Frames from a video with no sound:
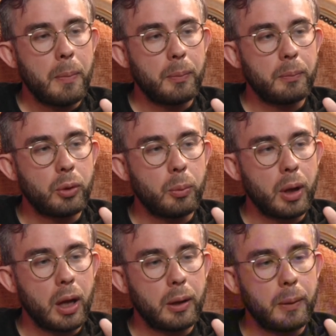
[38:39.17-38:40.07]
from
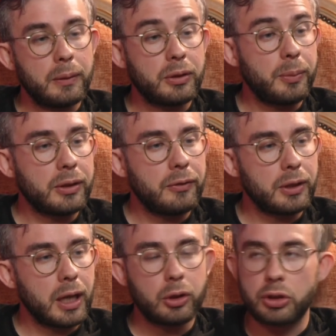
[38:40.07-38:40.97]
a
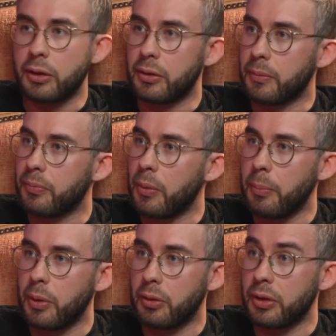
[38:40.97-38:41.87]
specification, from a
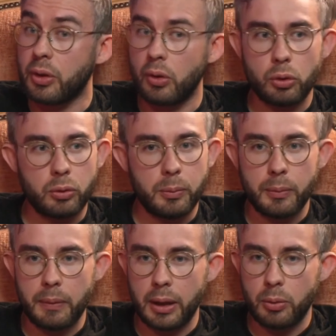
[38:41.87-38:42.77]
protocol,
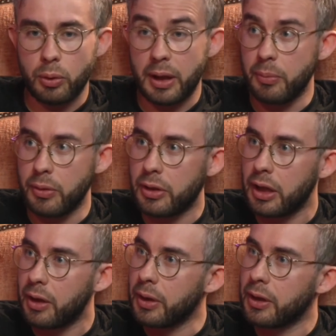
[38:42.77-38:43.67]
and we're able to
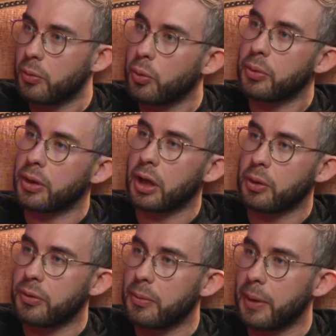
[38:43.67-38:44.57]
generate all the
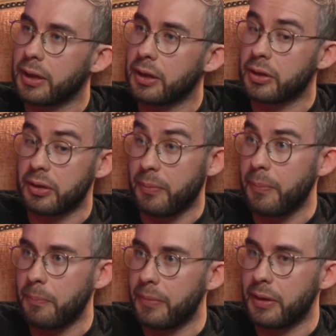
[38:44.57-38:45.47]
code to manage
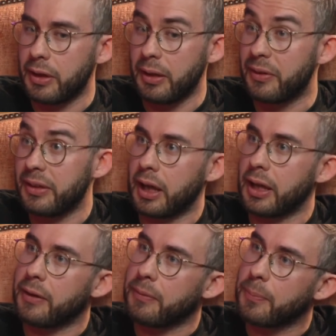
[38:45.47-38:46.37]
the server side.